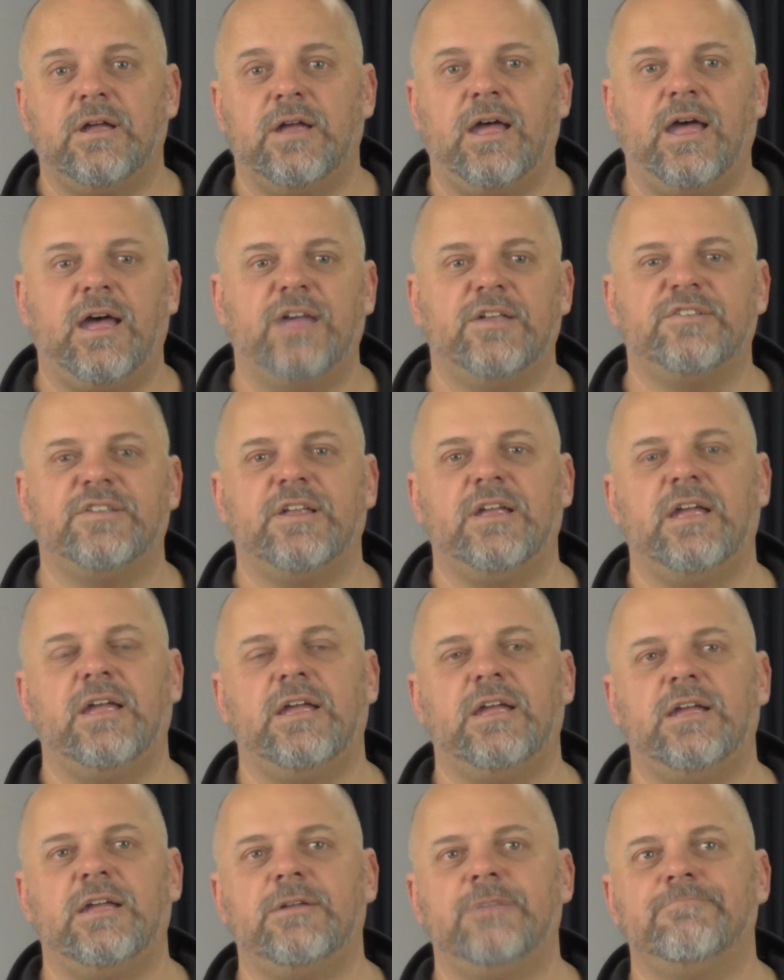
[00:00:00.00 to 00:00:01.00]
as
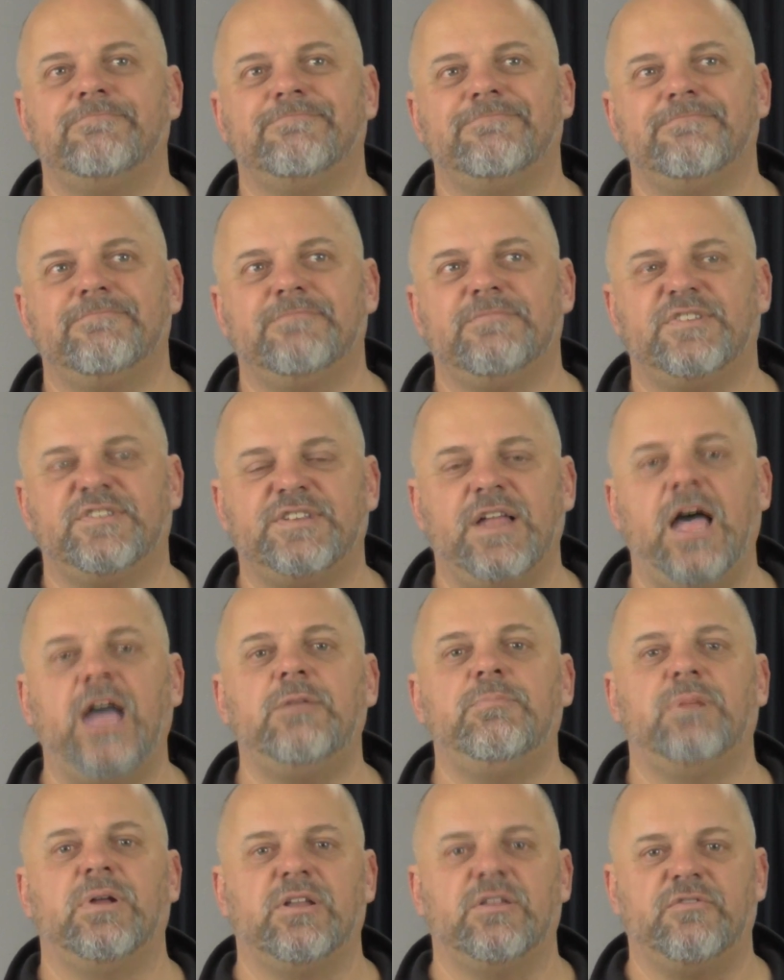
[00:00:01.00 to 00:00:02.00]
a
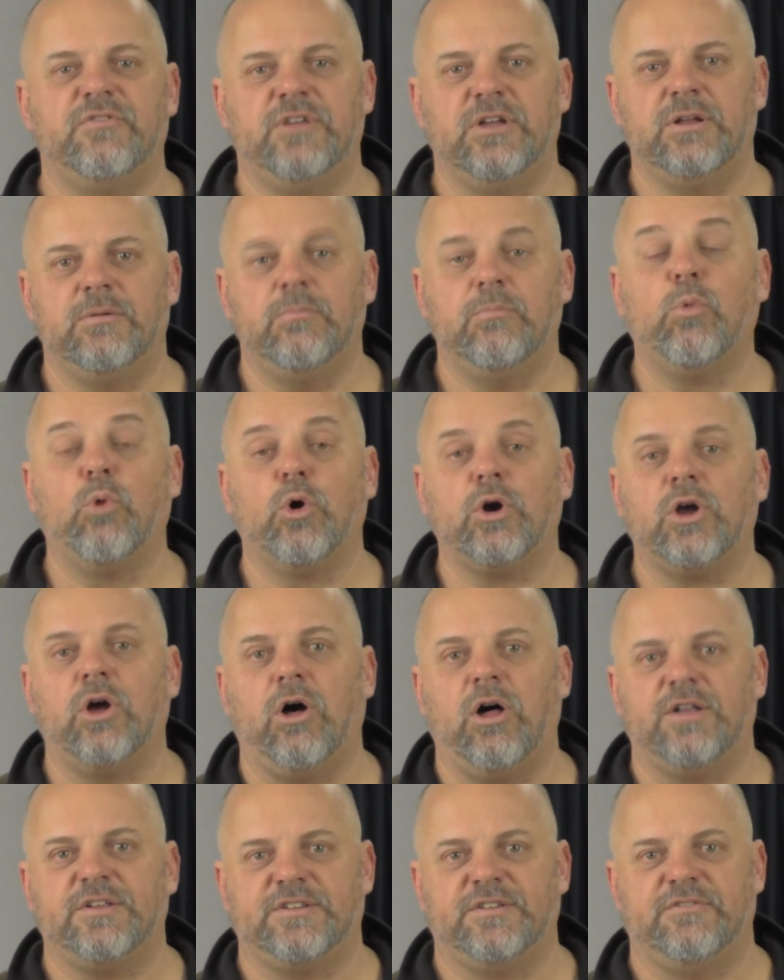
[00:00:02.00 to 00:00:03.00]
side benefit, more
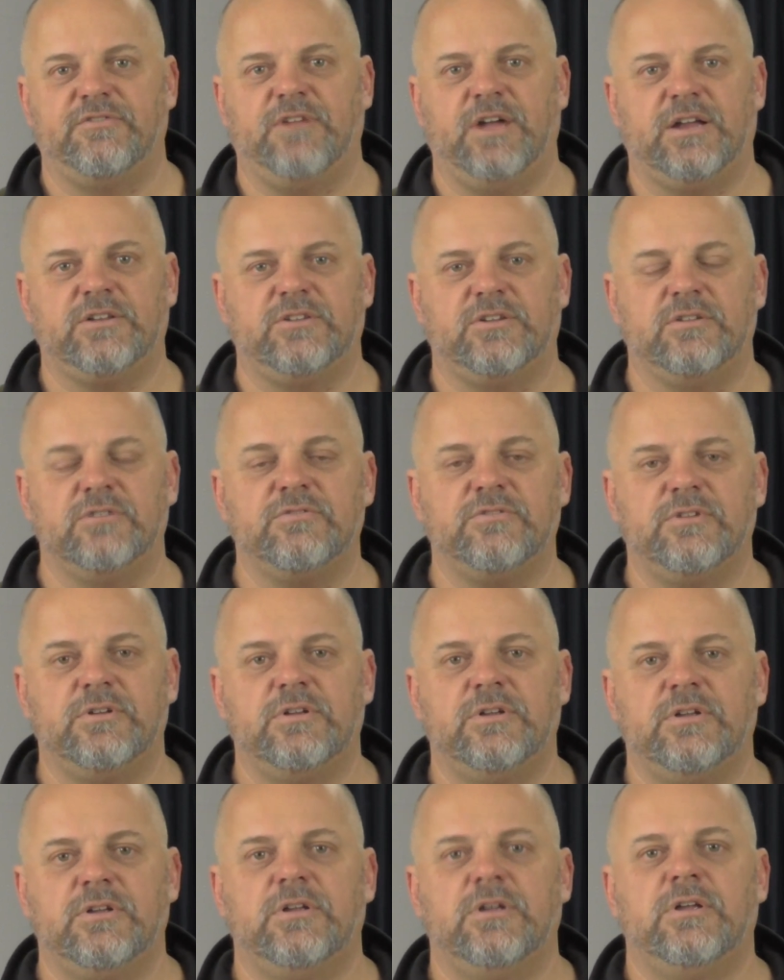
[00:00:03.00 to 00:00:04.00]
cost effective.
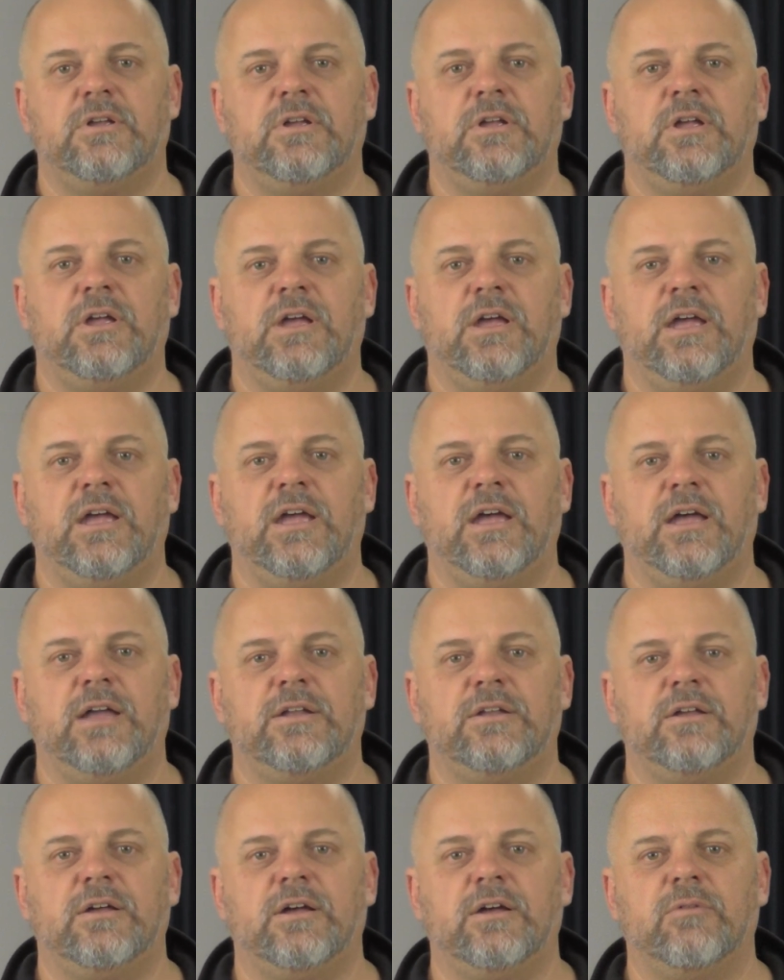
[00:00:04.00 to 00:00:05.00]

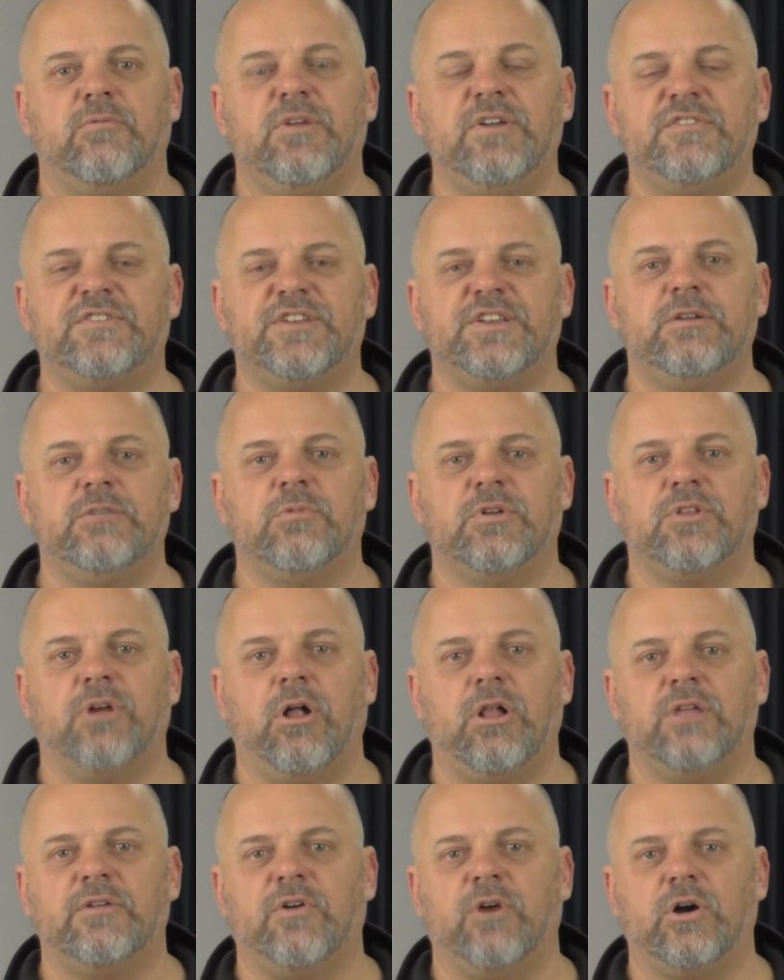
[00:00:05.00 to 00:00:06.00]
And we've seen with
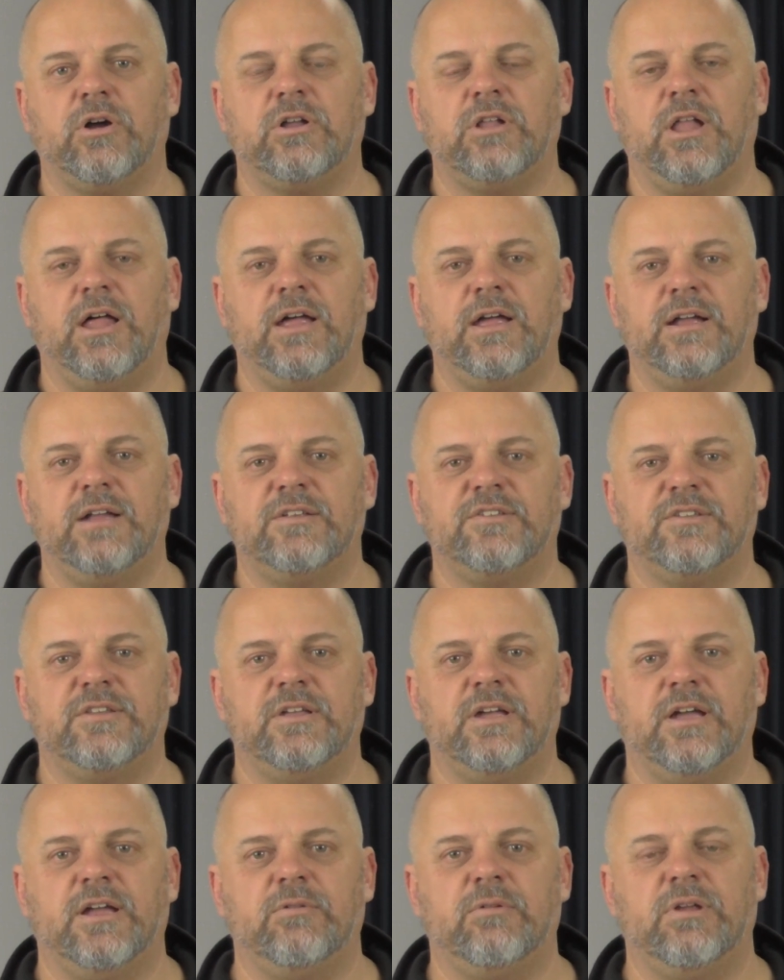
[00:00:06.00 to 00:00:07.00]
all of our clients
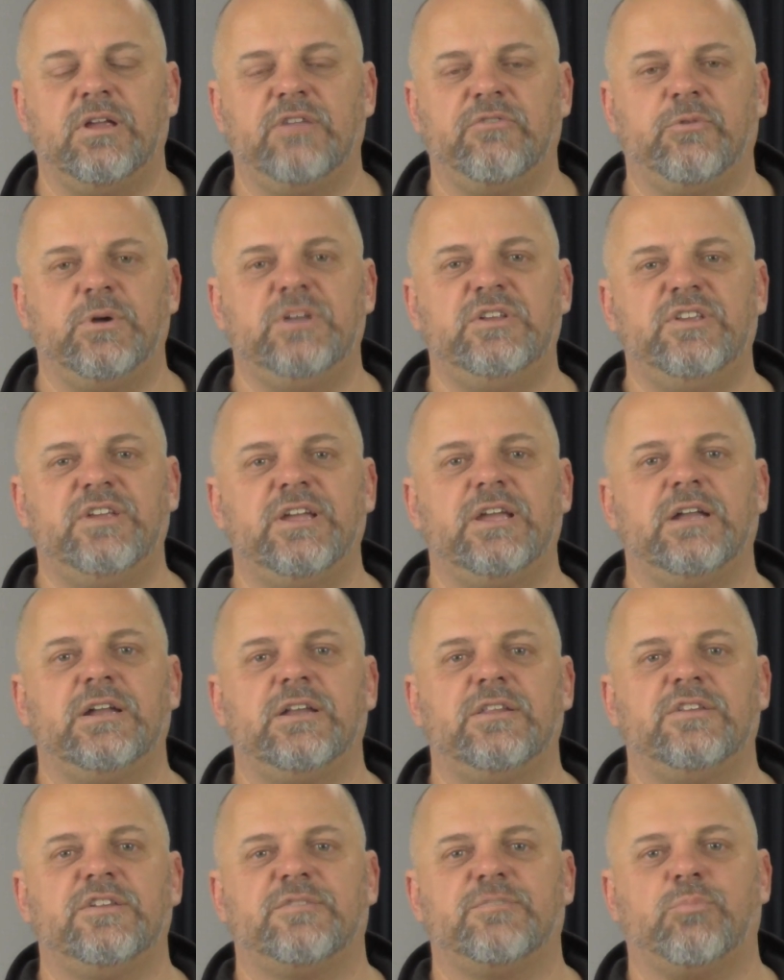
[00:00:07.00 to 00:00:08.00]
that if we dig
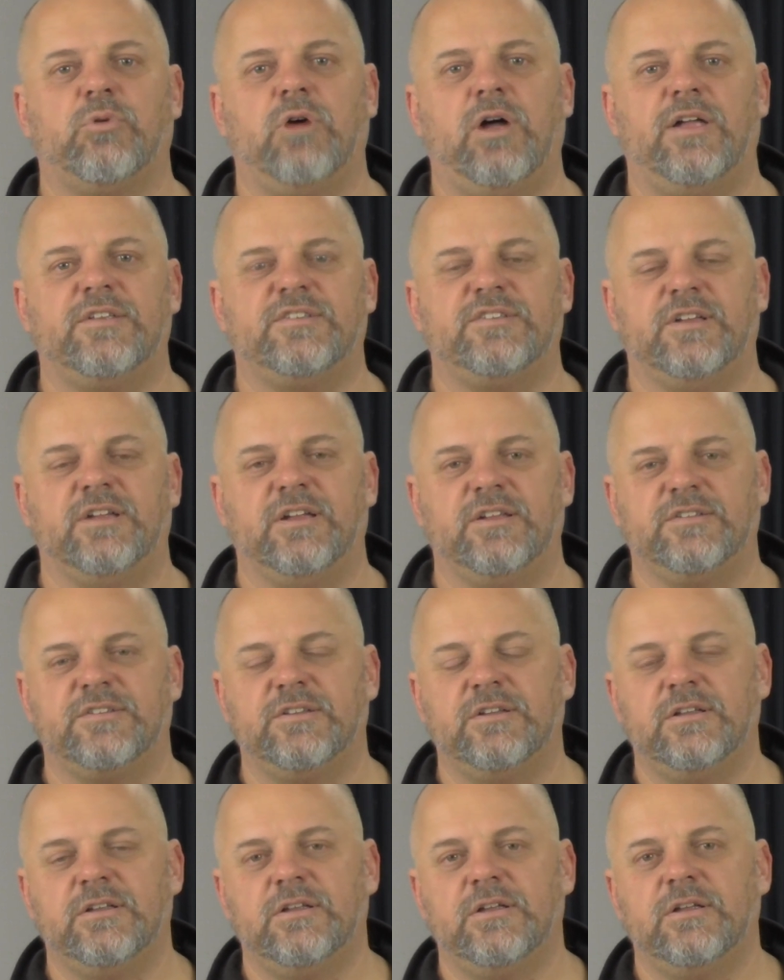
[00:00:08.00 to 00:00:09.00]
into this
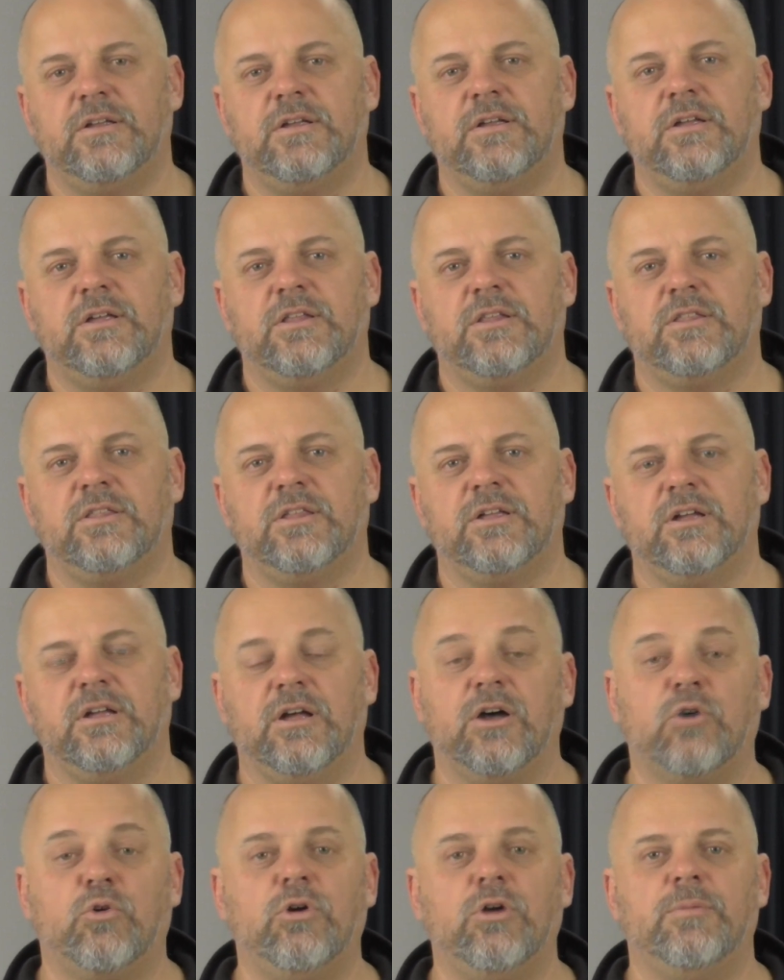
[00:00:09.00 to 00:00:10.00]
process,
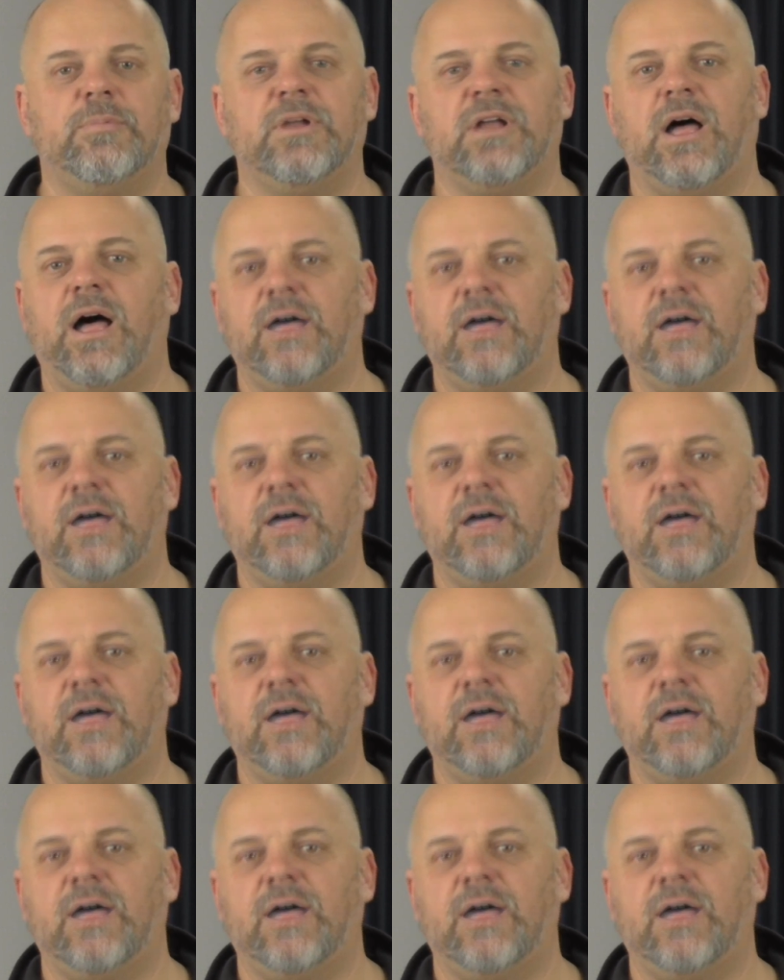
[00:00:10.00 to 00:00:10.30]
the equipment